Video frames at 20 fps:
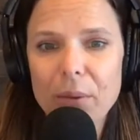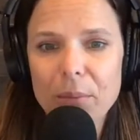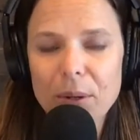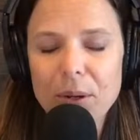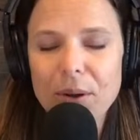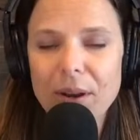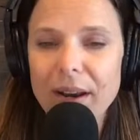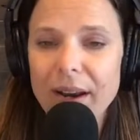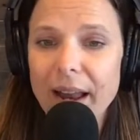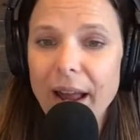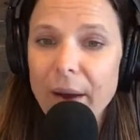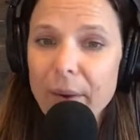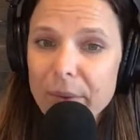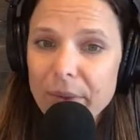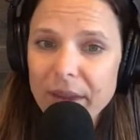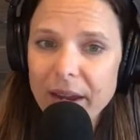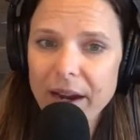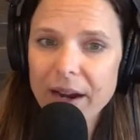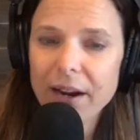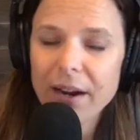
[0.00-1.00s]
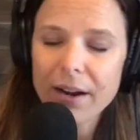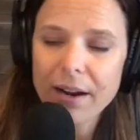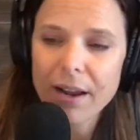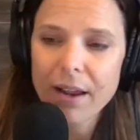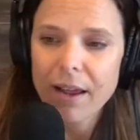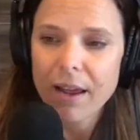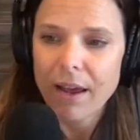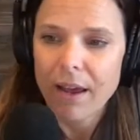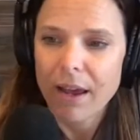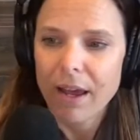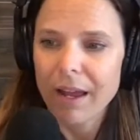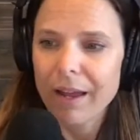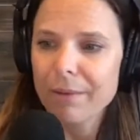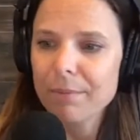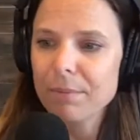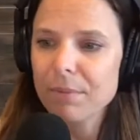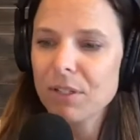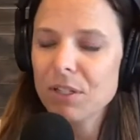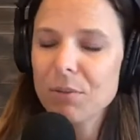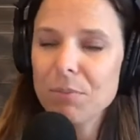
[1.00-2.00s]
to help you get it out there,
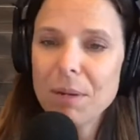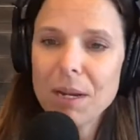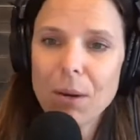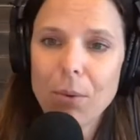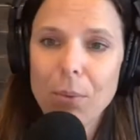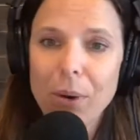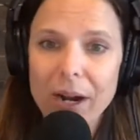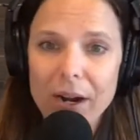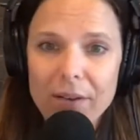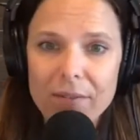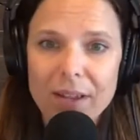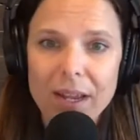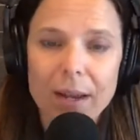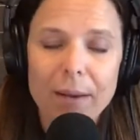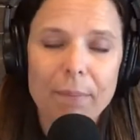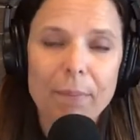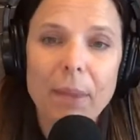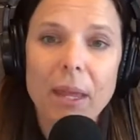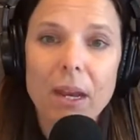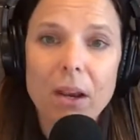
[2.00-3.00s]
to be aware of it.